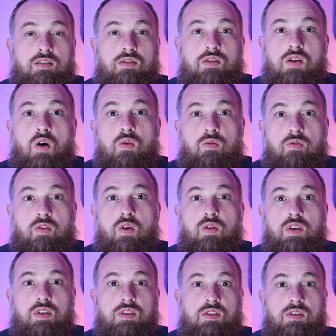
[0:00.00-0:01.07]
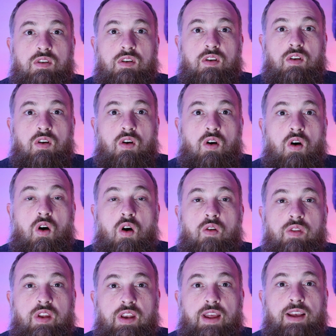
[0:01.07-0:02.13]
Don't focus
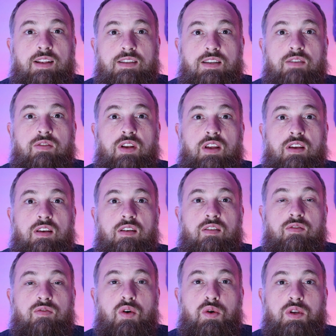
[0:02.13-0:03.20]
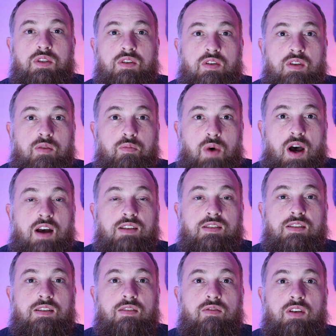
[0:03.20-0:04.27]
on the negativity. Focus on the
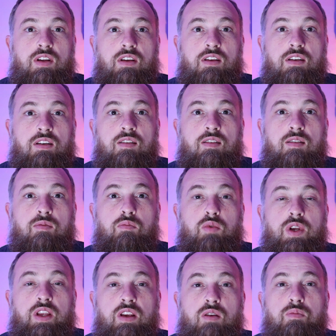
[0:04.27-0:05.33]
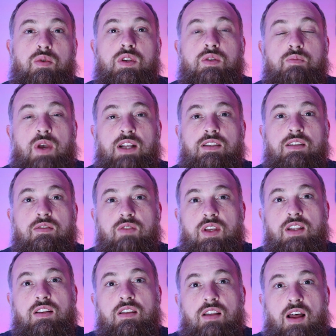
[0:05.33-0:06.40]
positivity. Bring your perspective
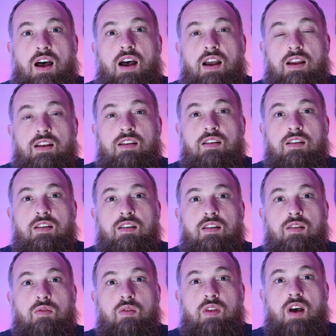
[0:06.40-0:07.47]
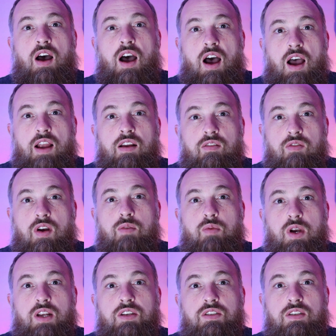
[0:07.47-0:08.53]
in line with a higher
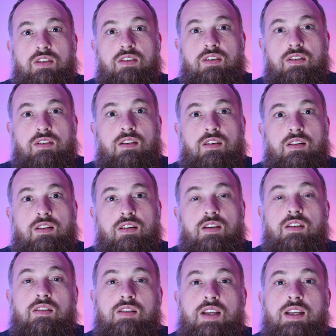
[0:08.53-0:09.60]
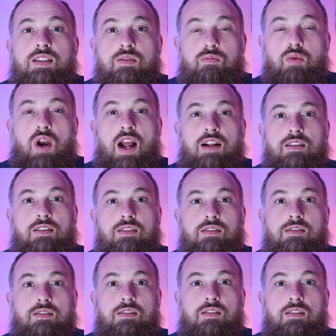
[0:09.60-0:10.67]
vibration. It'll take some
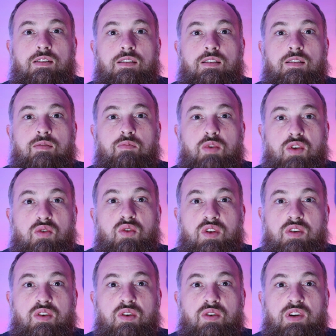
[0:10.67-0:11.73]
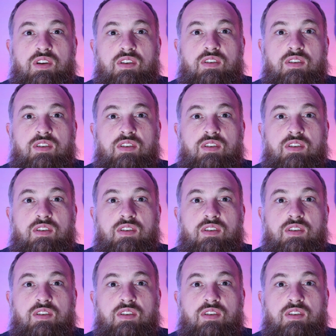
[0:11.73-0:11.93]
practice, but you can do it.